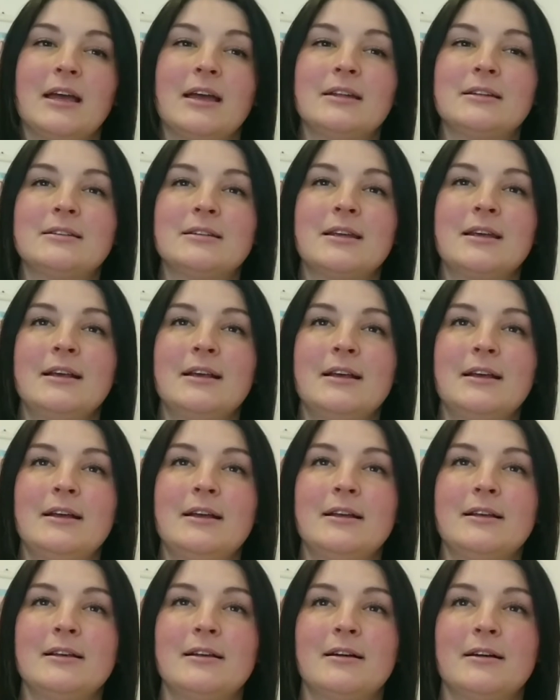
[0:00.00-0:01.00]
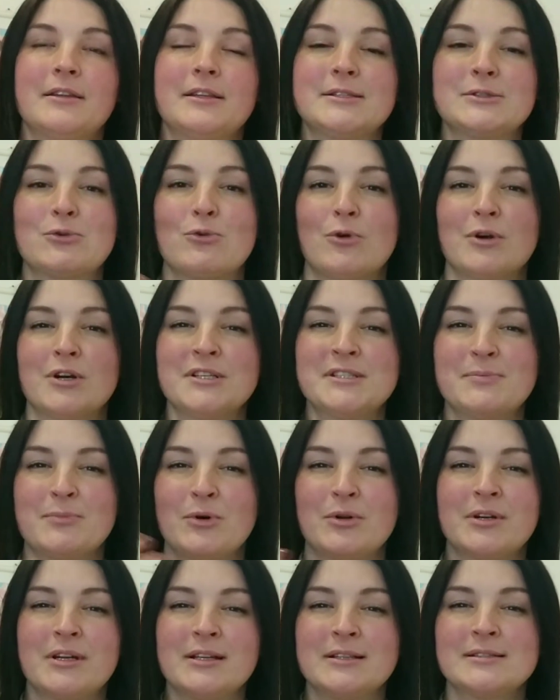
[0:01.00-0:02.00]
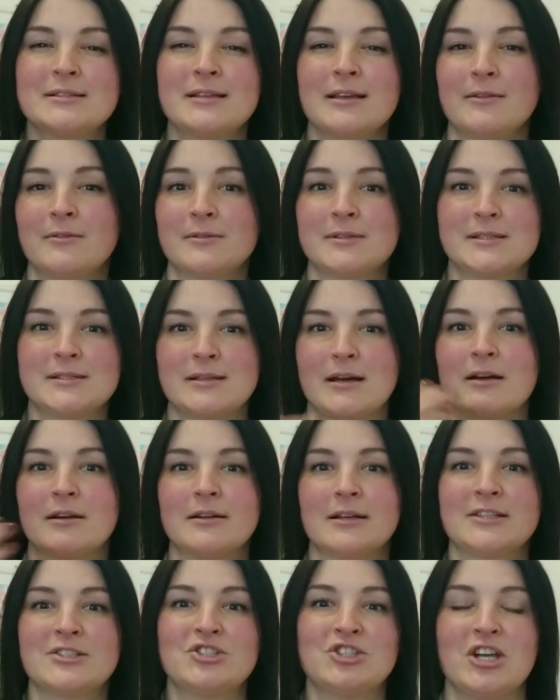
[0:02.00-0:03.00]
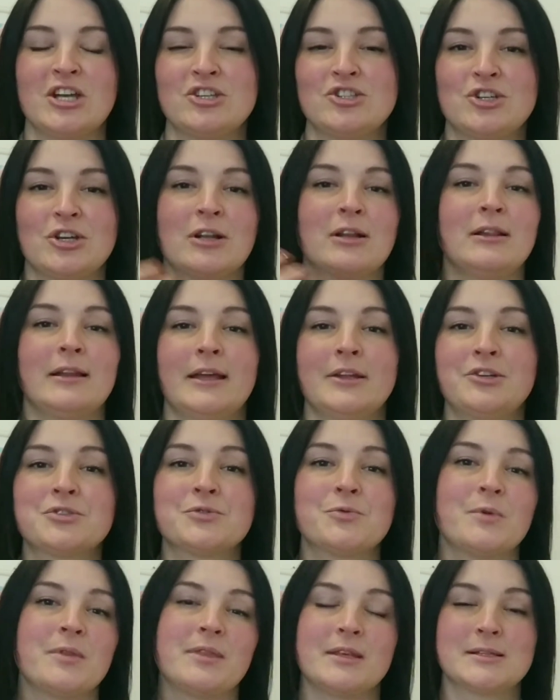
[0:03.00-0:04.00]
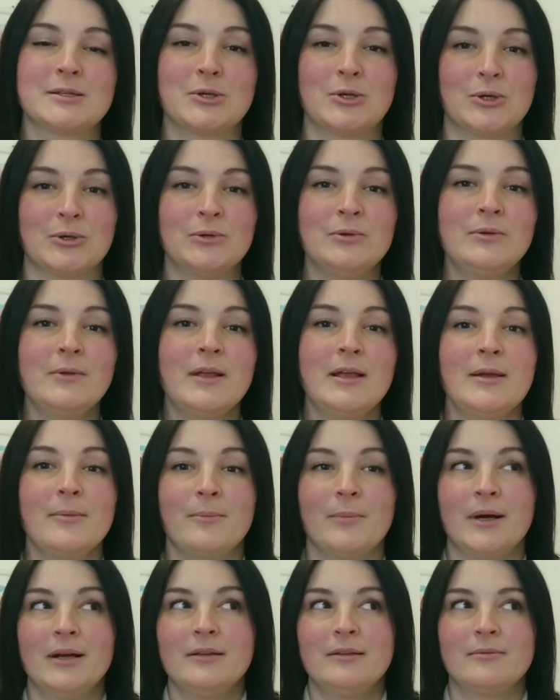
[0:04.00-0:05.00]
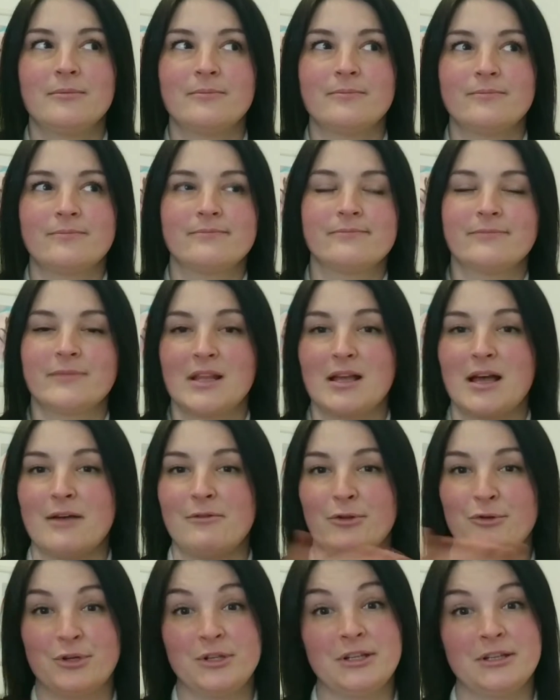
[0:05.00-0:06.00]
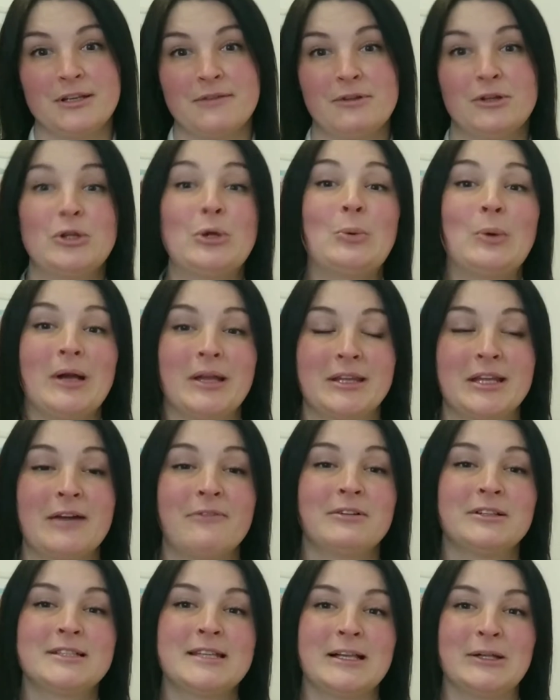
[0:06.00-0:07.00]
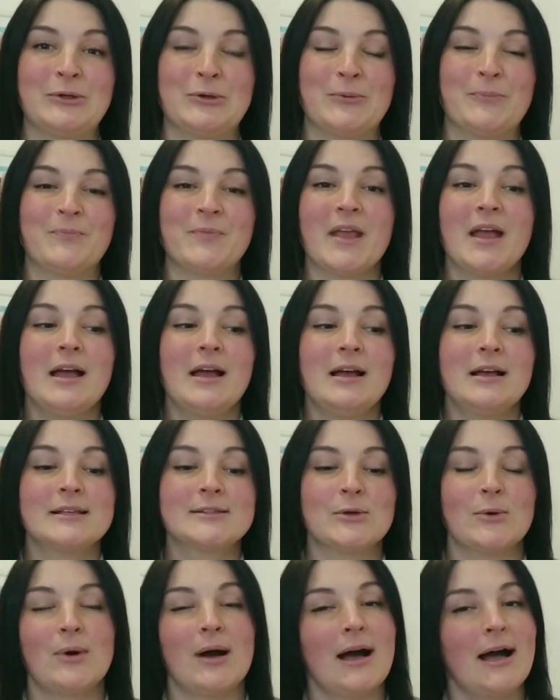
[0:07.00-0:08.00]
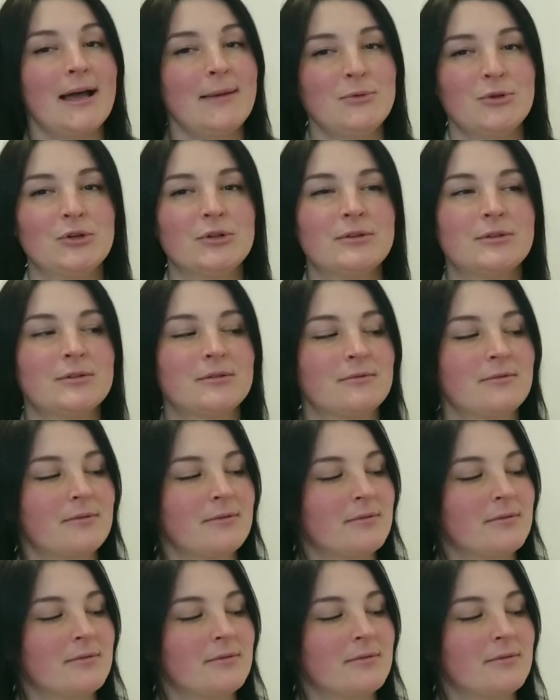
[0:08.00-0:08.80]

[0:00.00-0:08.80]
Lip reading: get this correspondence and start exchanging letters with this girl, but I will read and I will know and I will tell you. So I'm not